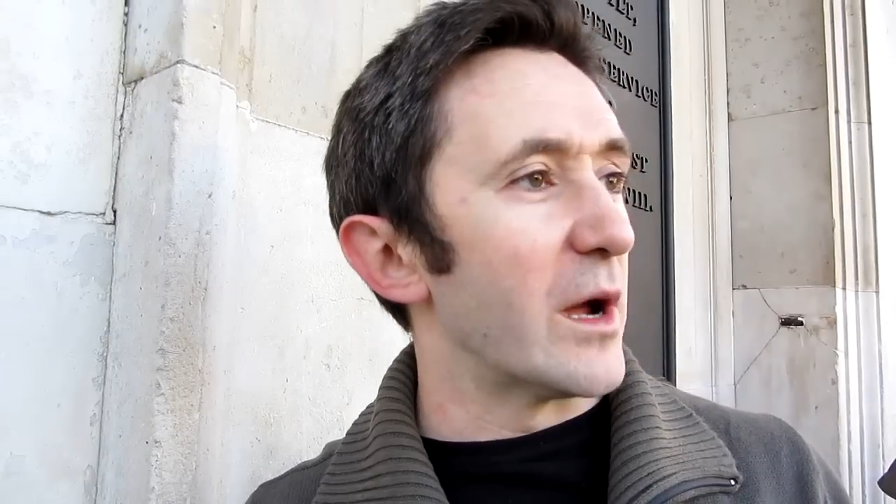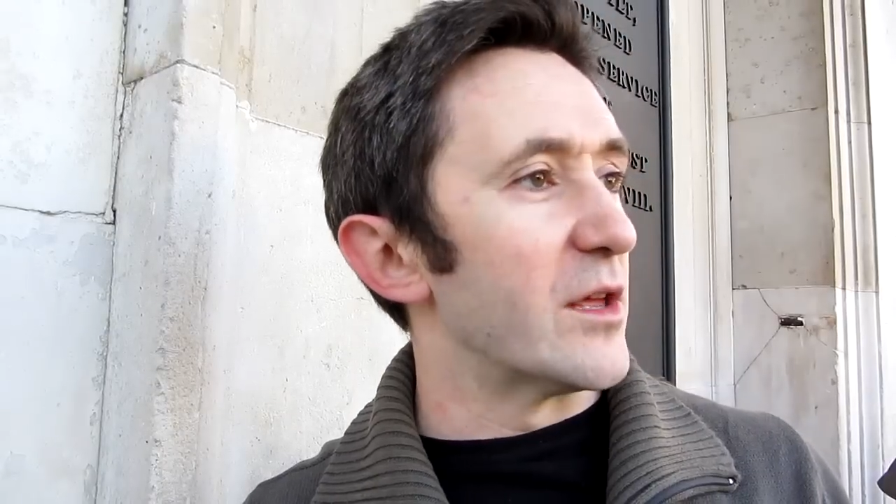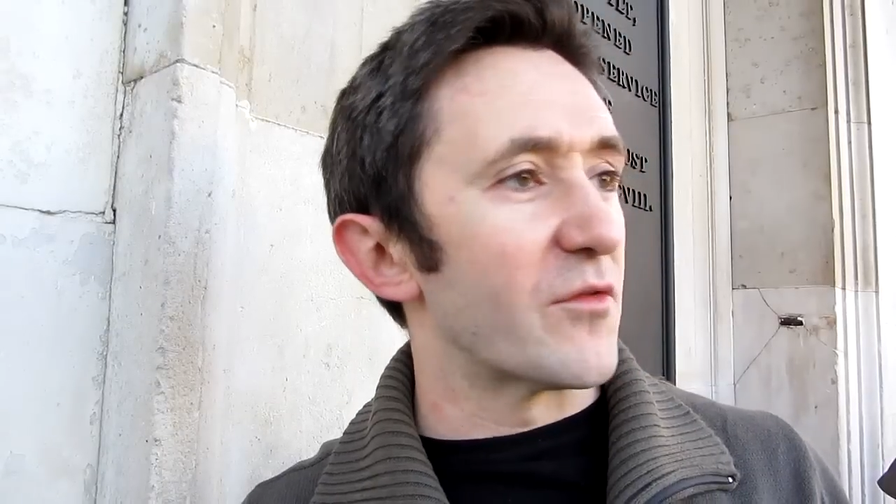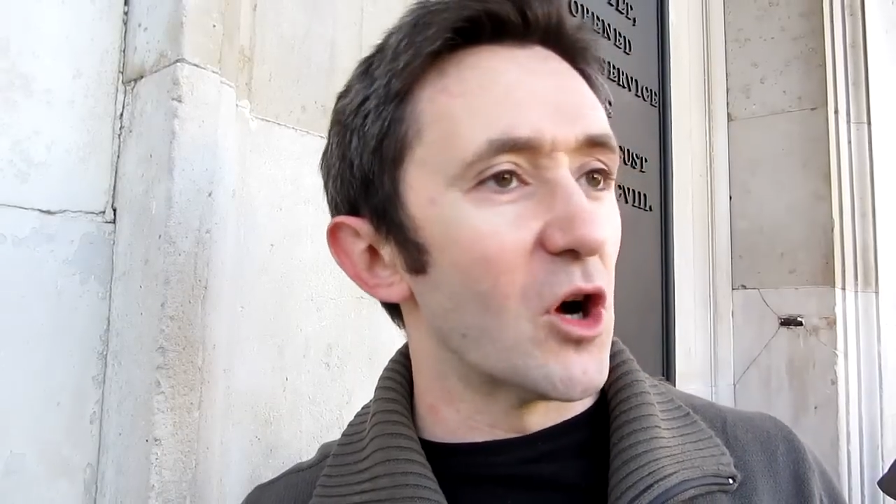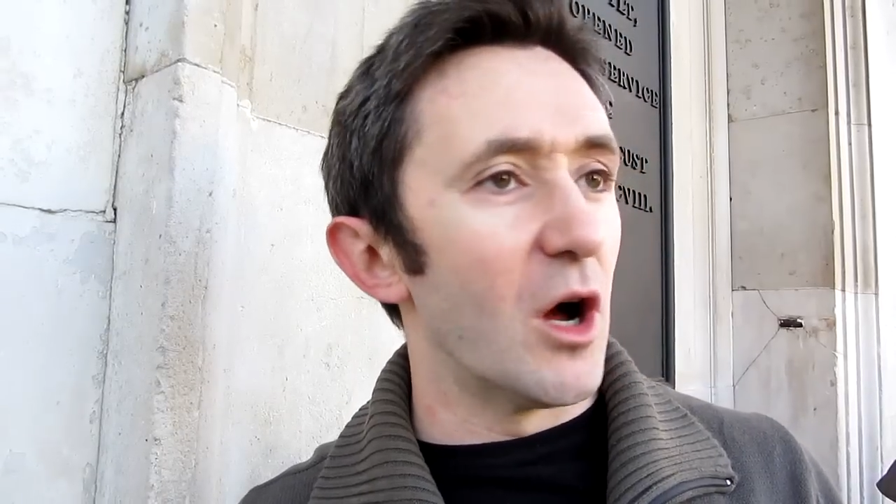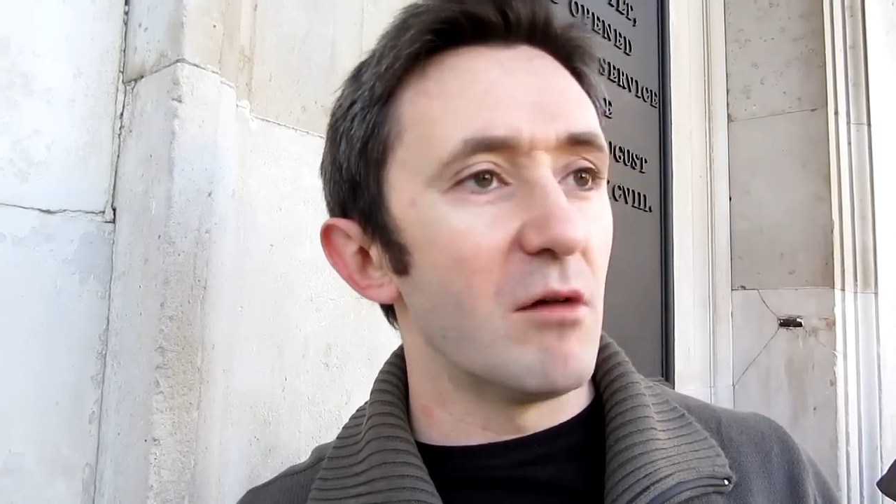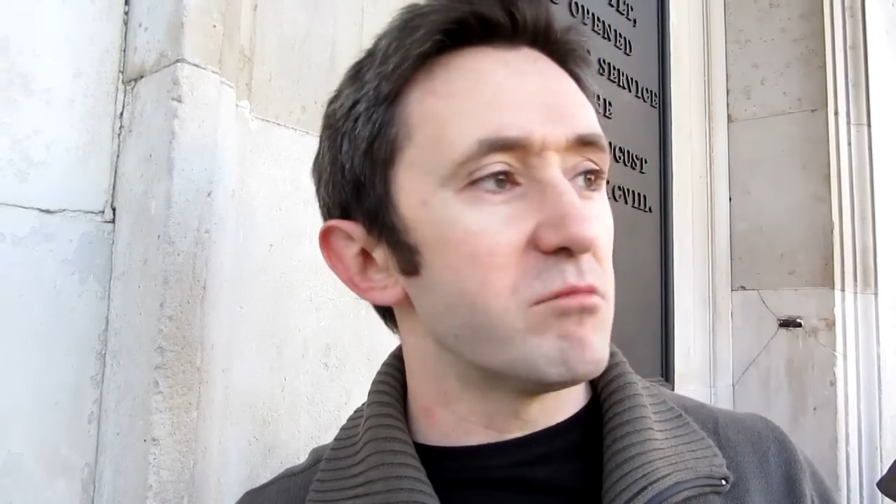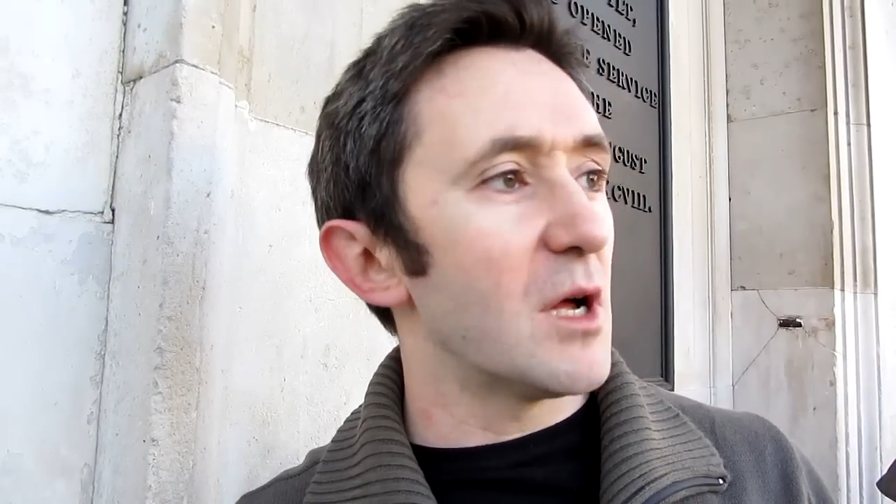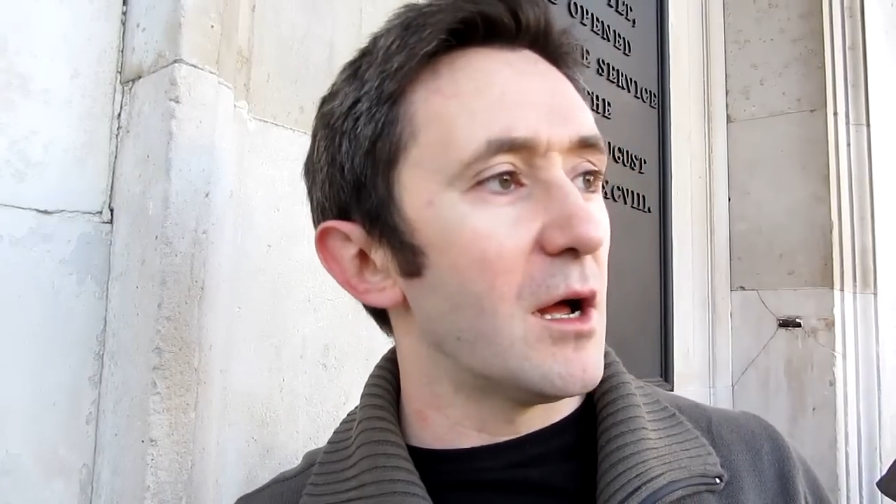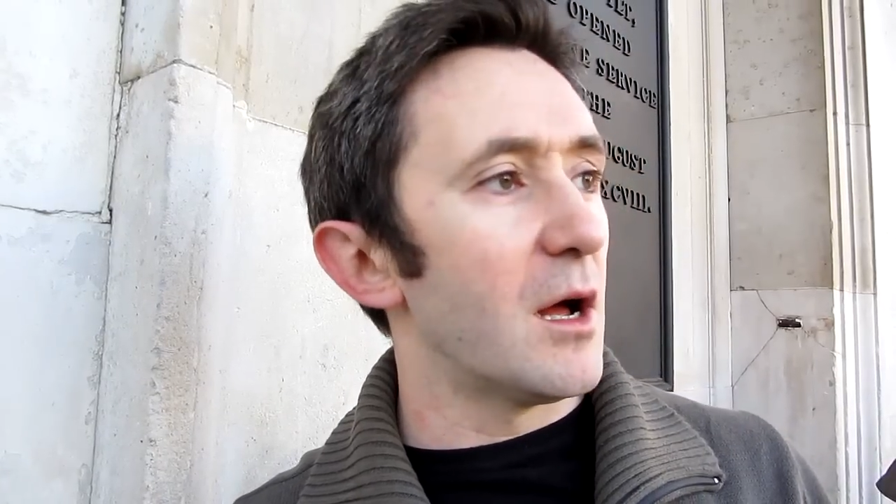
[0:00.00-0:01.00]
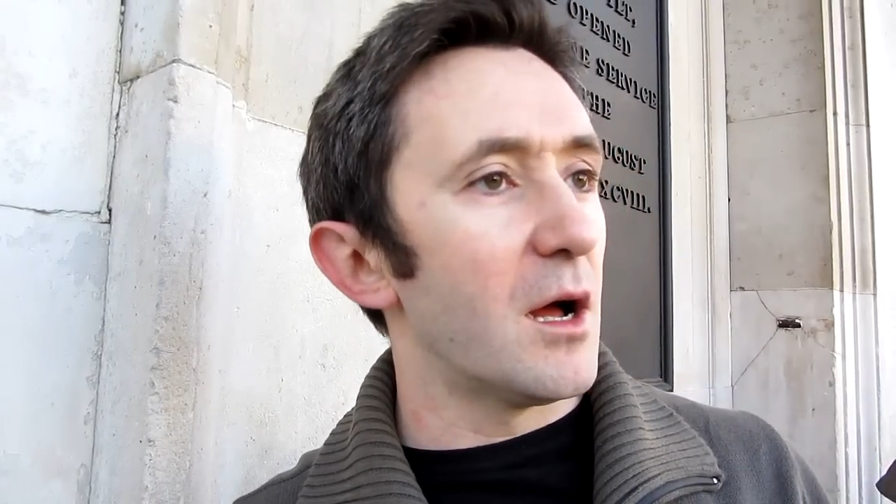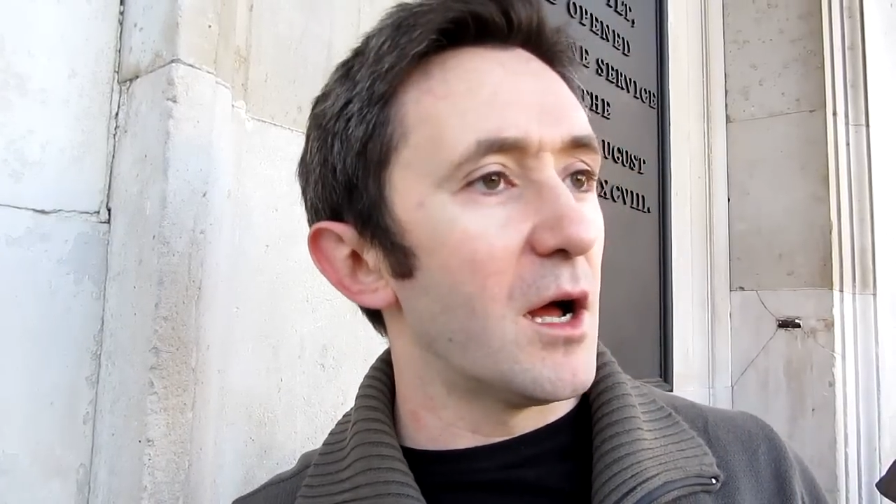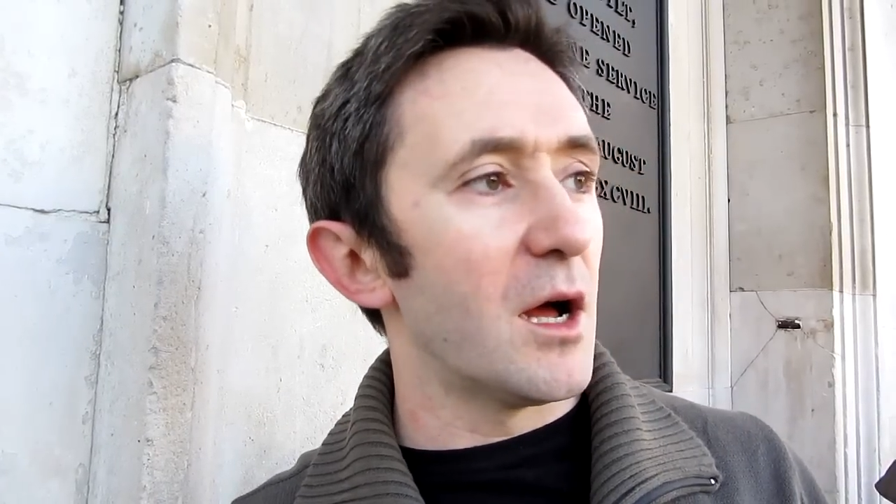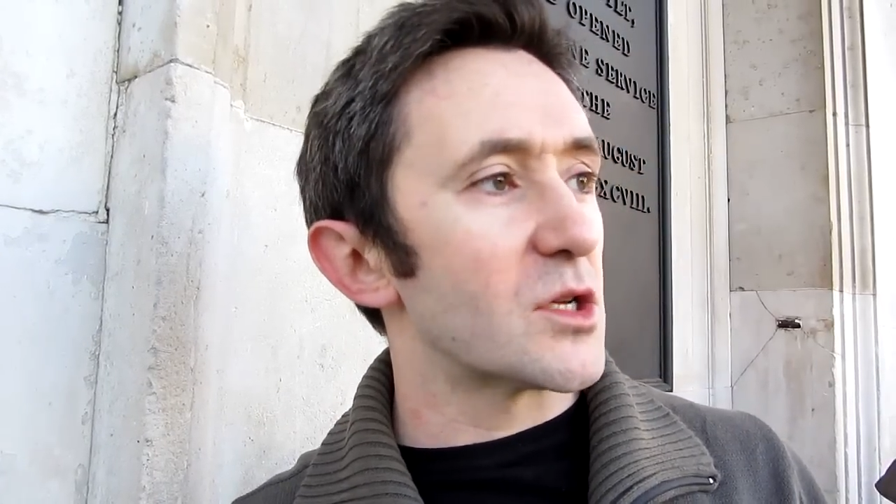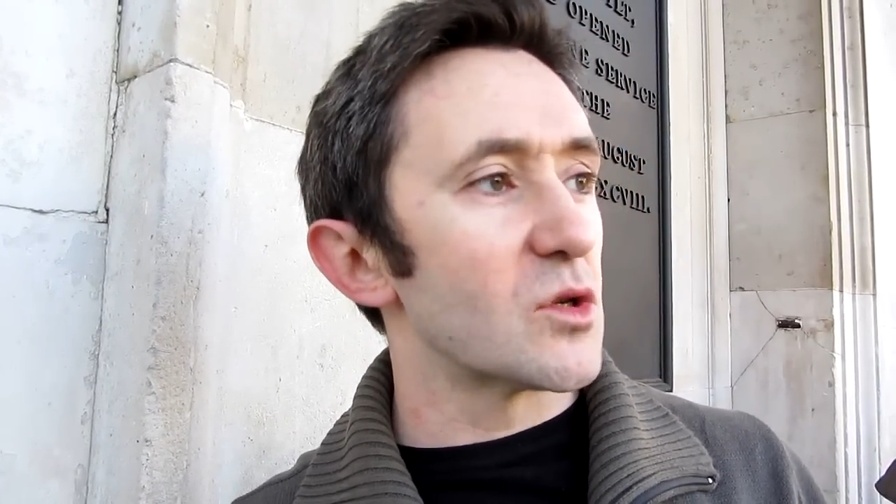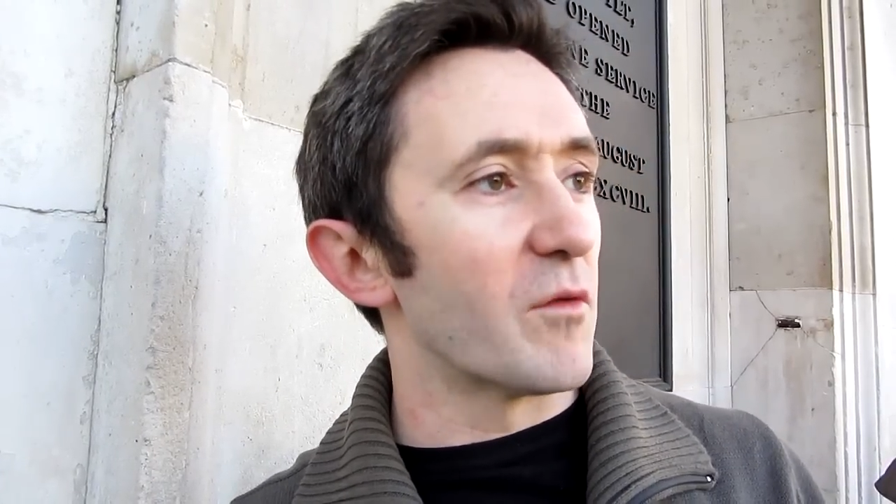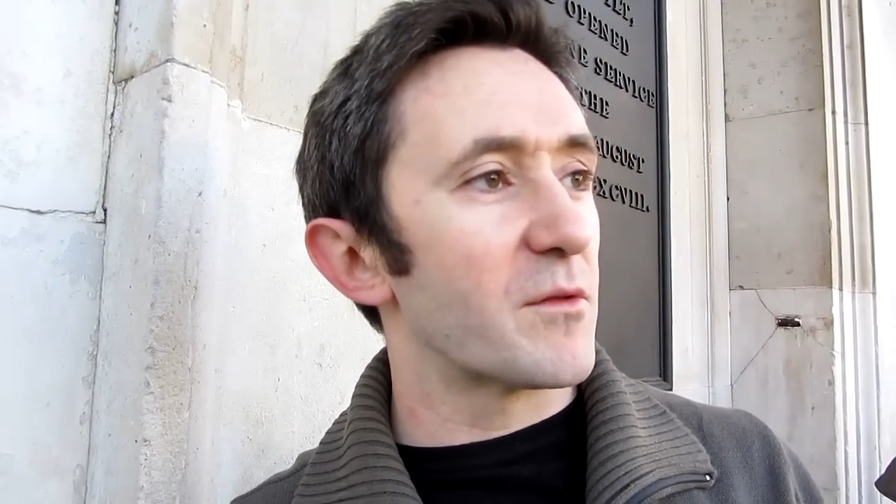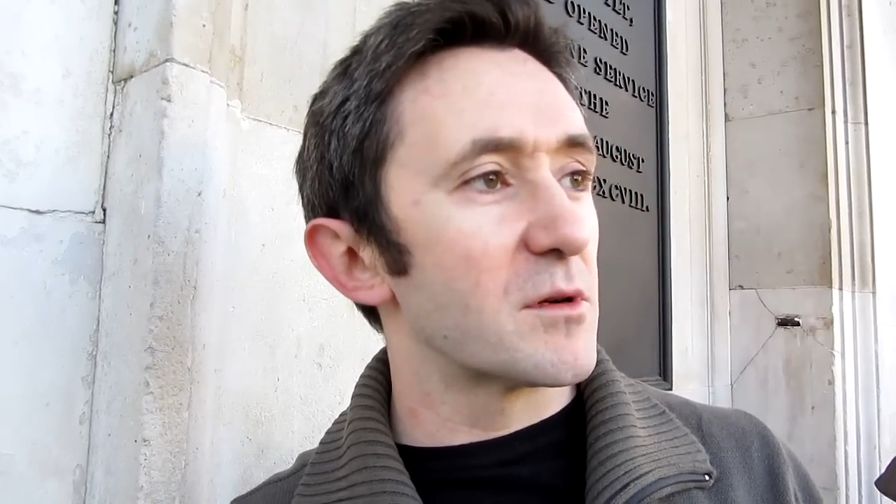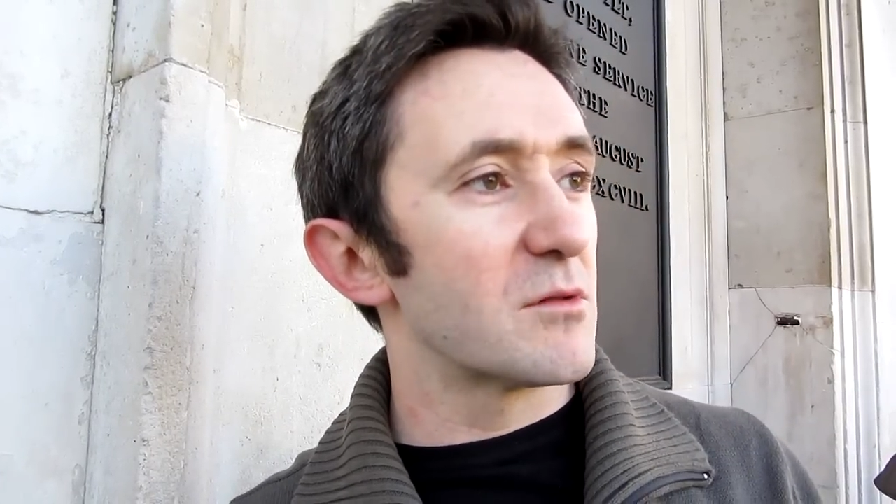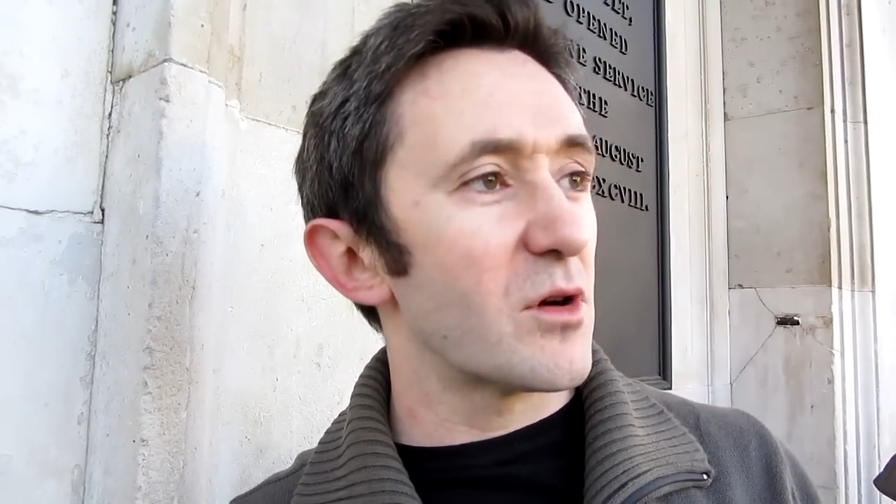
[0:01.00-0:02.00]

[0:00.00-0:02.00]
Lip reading: where you've got a sort of